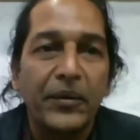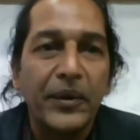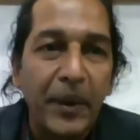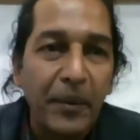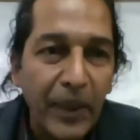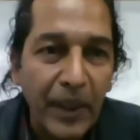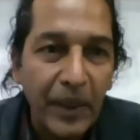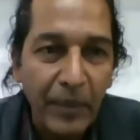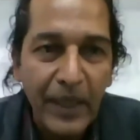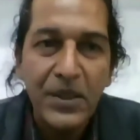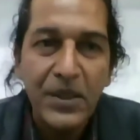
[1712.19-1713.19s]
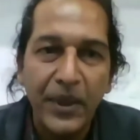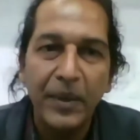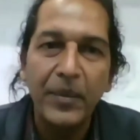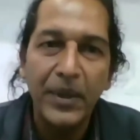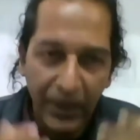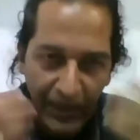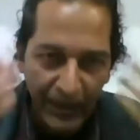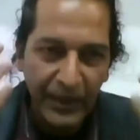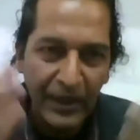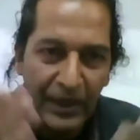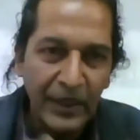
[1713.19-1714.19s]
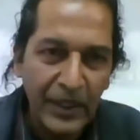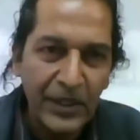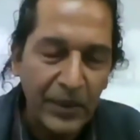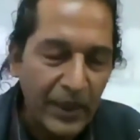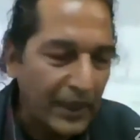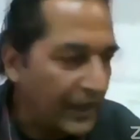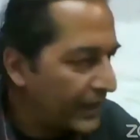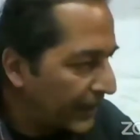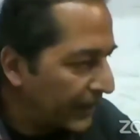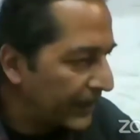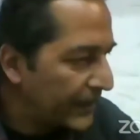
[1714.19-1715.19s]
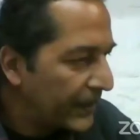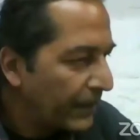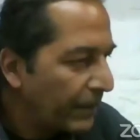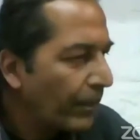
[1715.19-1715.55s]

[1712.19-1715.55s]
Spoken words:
them being mainstreamed. These were the concerns.